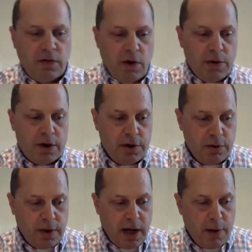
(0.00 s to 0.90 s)
And so the
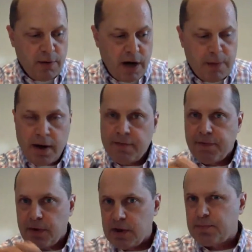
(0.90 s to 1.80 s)
2 that I would
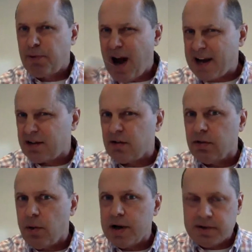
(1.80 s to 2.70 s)
recommend for these
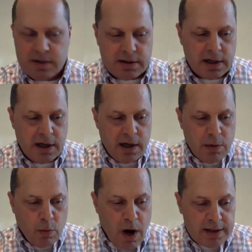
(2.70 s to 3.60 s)
practical questions,
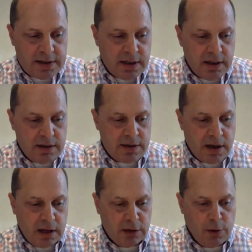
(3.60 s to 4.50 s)

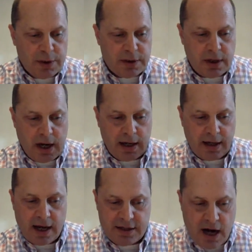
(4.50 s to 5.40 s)
Watson's Lewis
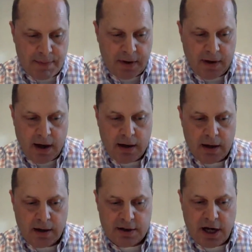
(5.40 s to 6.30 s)
Cacioppi
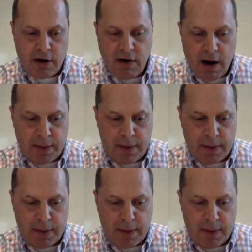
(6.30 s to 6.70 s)
and J.R.